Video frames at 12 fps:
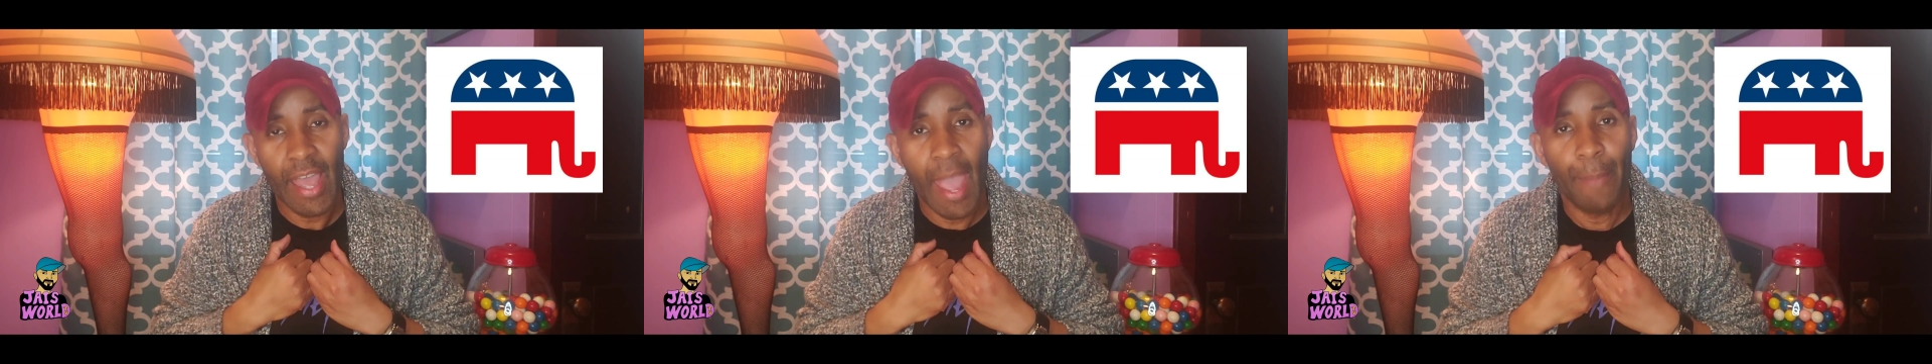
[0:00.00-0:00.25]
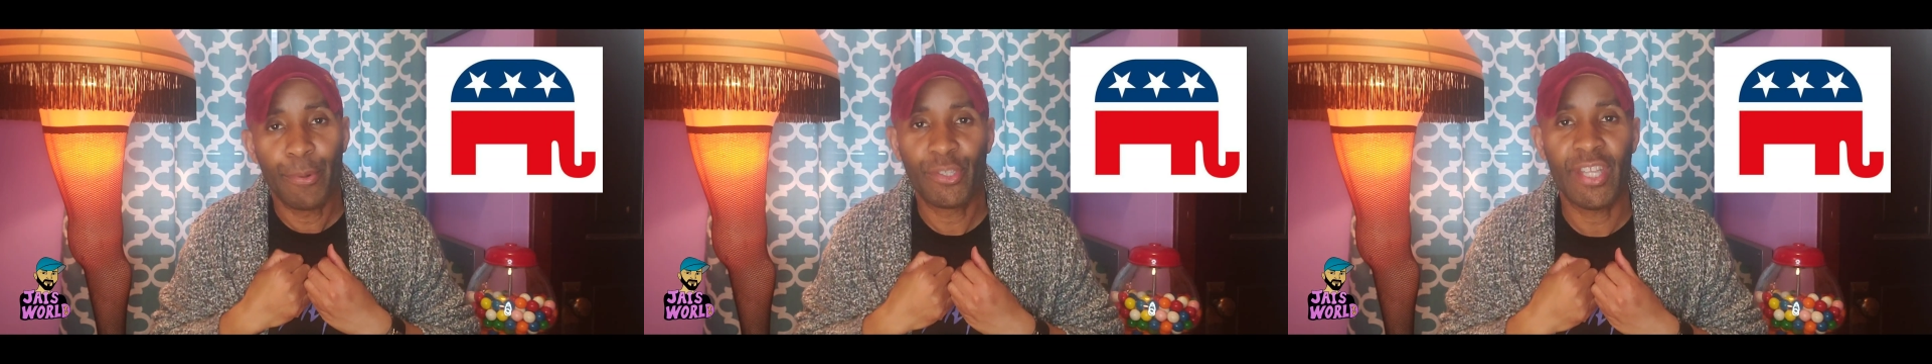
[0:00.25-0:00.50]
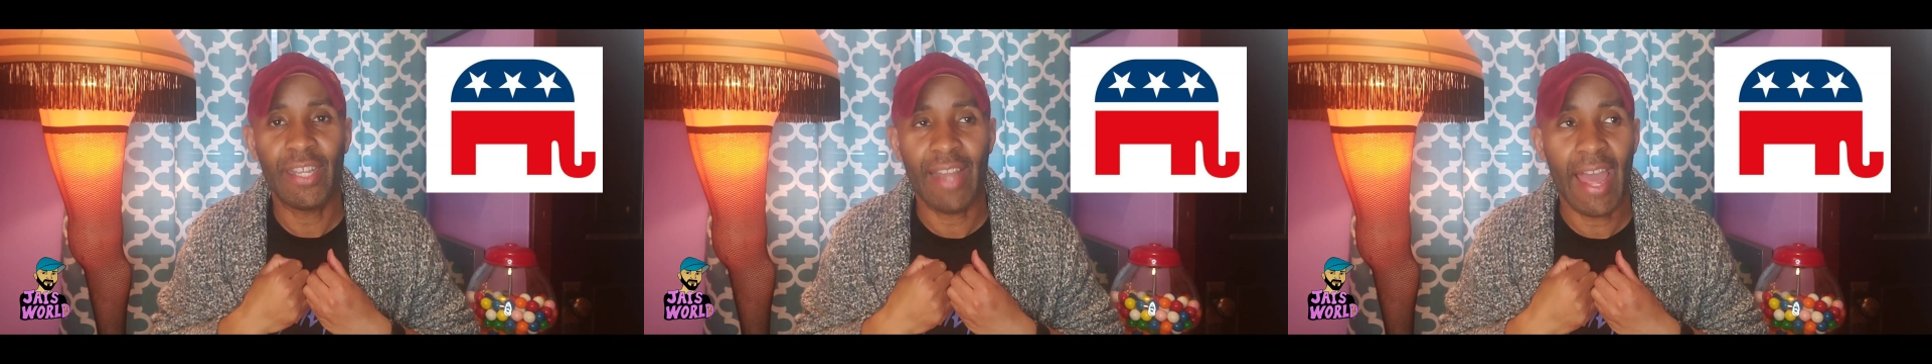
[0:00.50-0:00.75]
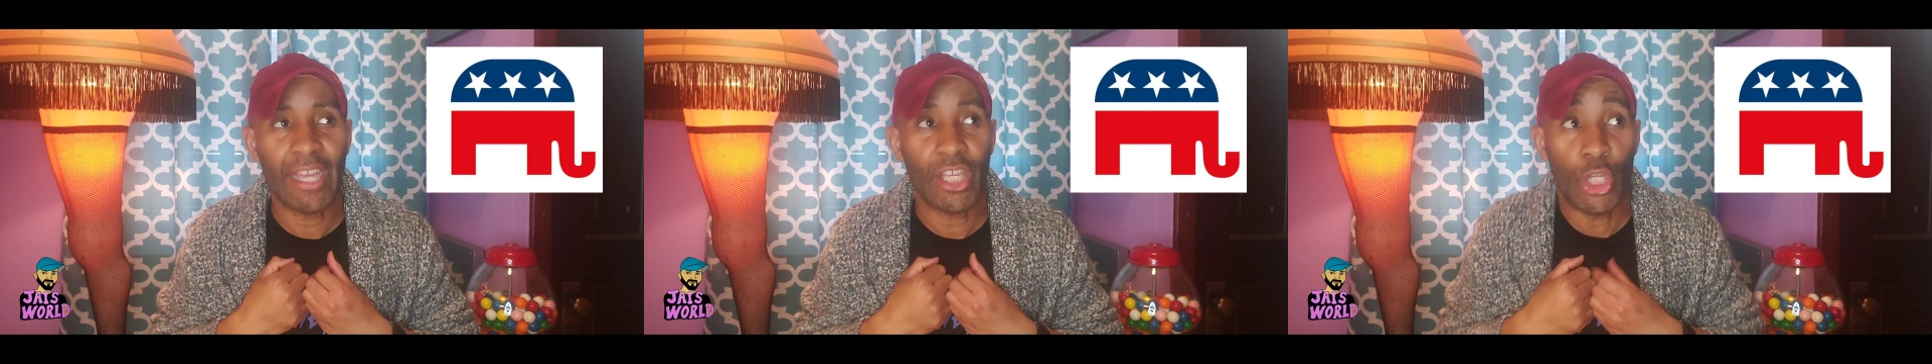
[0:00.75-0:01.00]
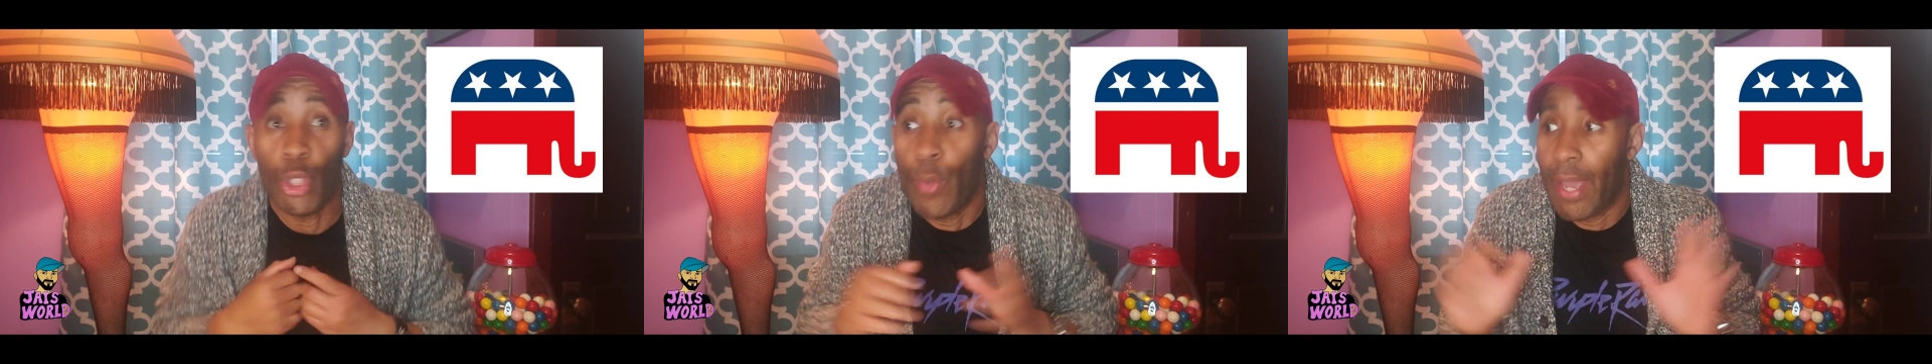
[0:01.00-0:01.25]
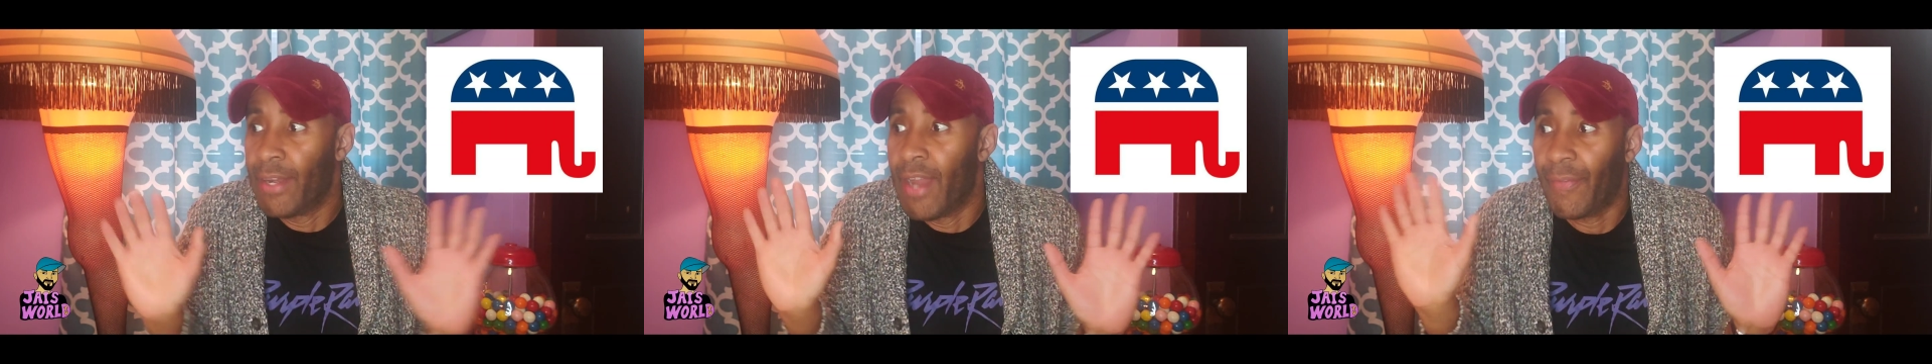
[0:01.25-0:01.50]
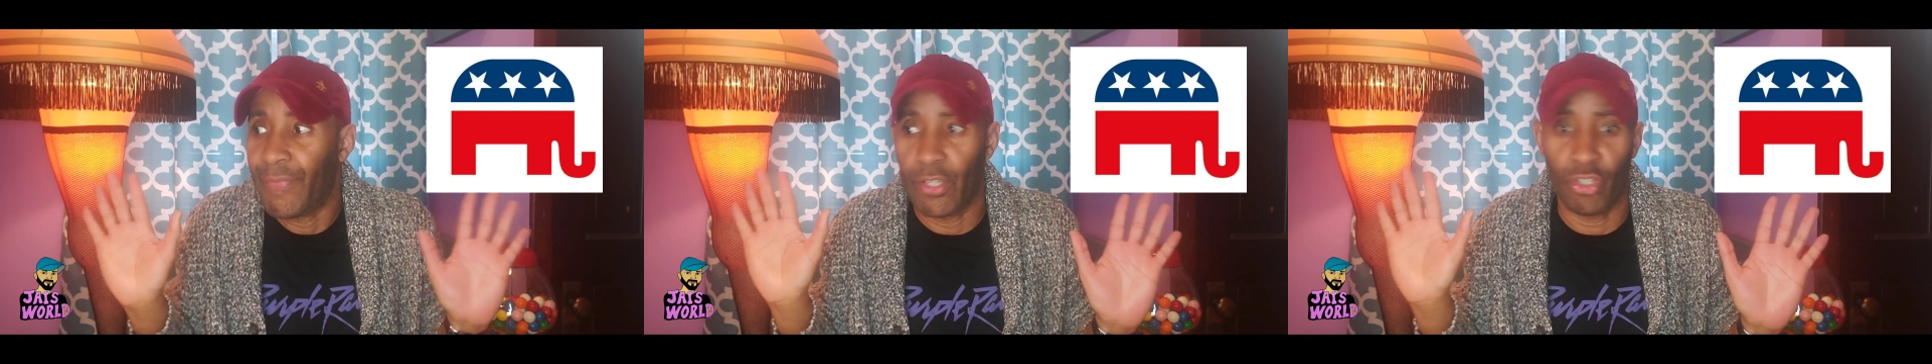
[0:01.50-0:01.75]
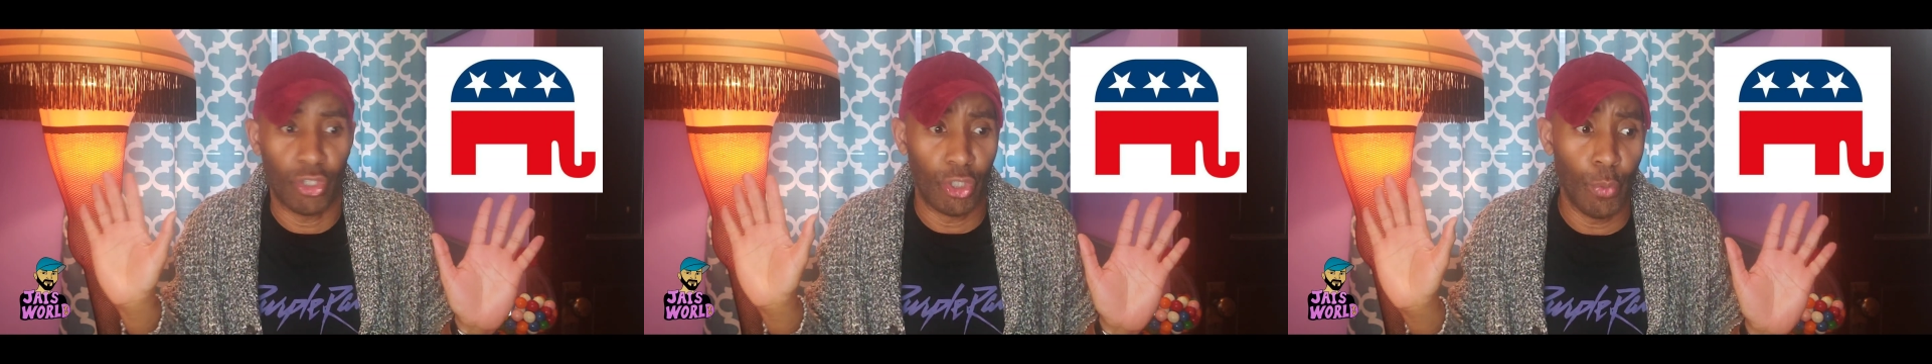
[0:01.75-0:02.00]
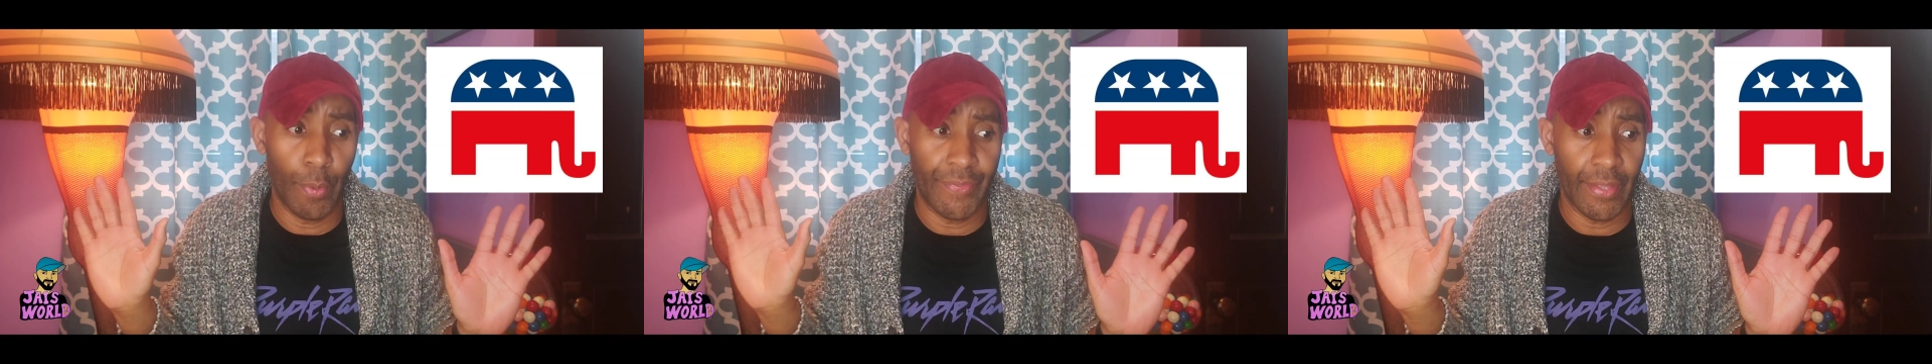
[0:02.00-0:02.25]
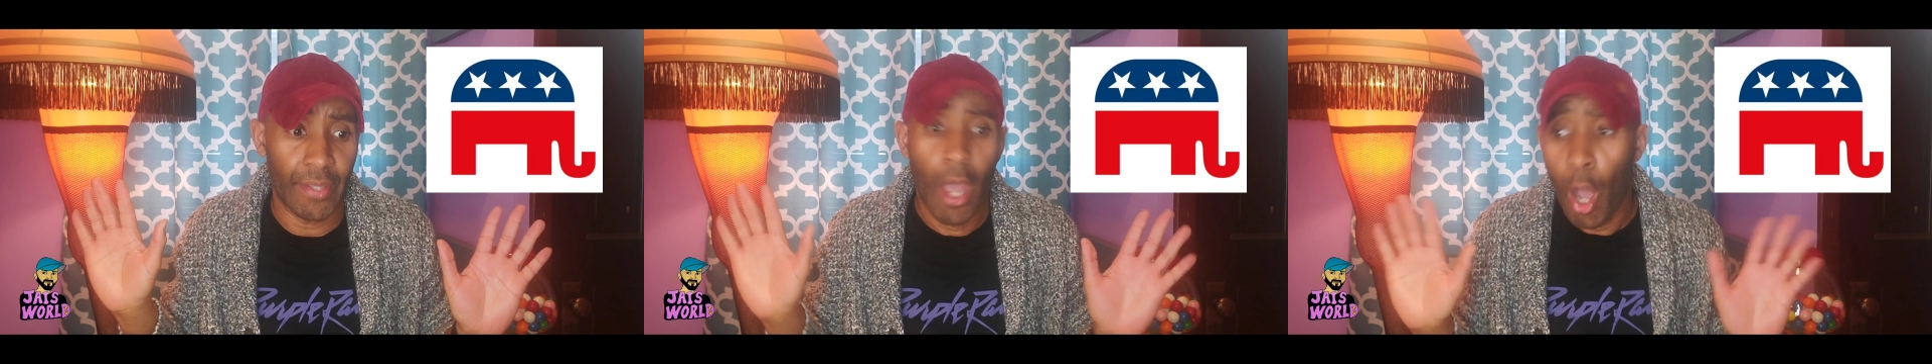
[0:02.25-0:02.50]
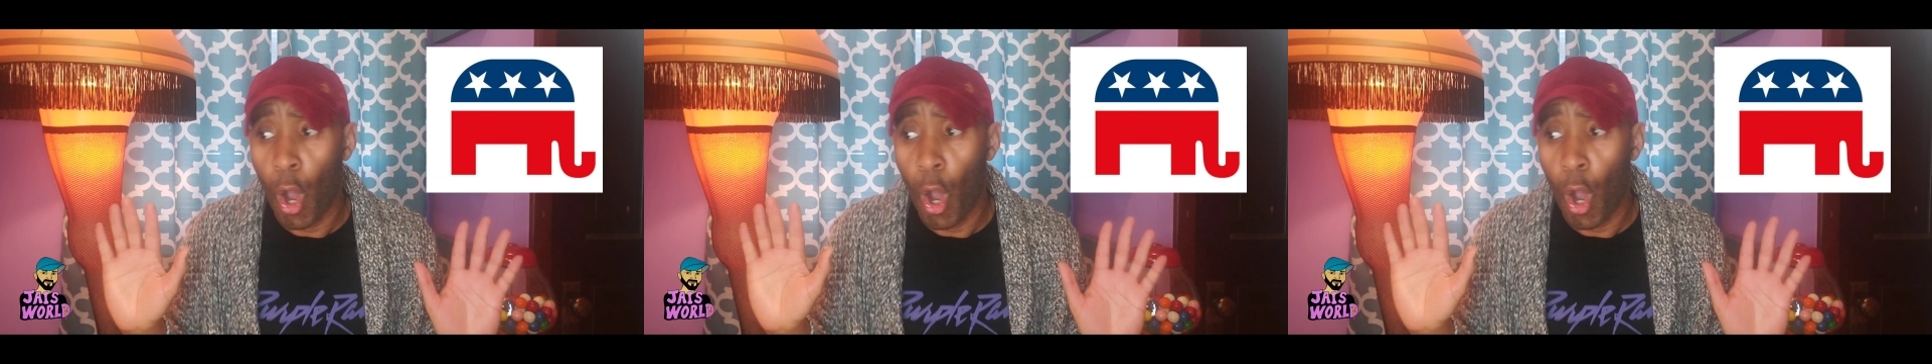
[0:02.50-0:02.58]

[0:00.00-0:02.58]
and pretend like you had nothing to do with this.